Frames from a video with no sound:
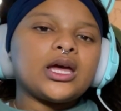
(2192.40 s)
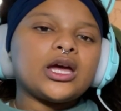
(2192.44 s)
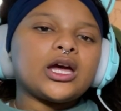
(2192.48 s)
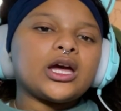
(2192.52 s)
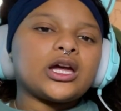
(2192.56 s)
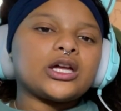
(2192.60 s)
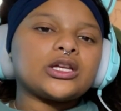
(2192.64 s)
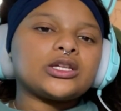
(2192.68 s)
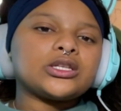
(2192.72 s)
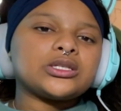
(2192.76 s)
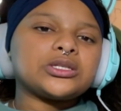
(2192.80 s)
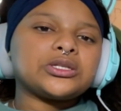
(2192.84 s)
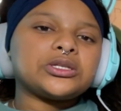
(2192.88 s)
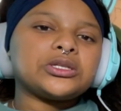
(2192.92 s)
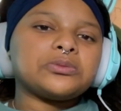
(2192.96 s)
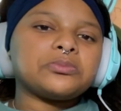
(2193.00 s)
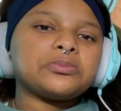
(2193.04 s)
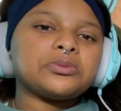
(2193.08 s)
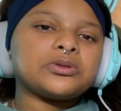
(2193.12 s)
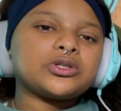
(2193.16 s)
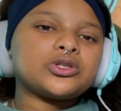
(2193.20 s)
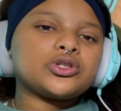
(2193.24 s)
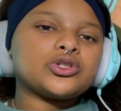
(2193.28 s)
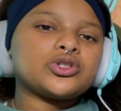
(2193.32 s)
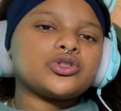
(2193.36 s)
I just need to
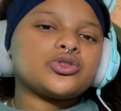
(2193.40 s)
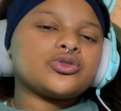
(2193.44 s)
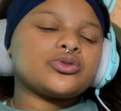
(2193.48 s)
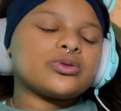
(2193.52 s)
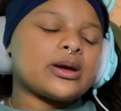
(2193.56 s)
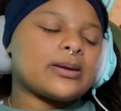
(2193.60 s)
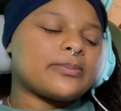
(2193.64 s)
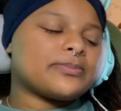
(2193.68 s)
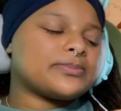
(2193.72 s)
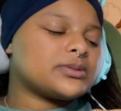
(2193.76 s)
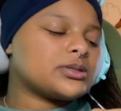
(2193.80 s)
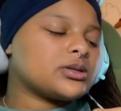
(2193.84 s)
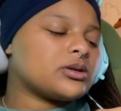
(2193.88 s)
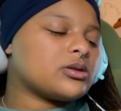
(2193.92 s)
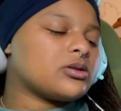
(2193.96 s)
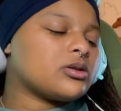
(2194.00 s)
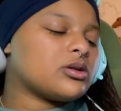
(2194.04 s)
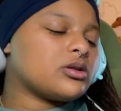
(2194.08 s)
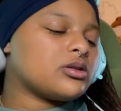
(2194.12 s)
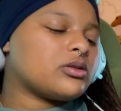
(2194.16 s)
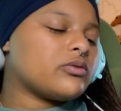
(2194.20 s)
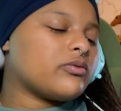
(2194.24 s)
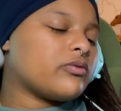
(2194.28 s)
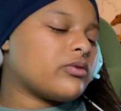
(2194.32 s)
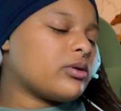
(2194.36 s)
put straps on
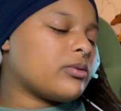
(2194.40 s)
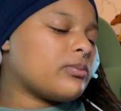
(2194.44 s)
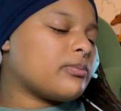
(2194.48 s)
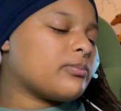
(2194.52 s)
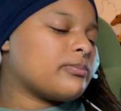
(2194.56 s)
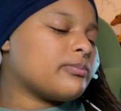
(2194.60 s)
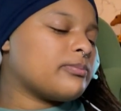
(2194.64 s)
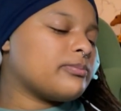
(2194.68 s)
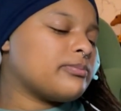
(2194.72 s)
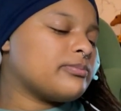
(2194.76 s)
all of them.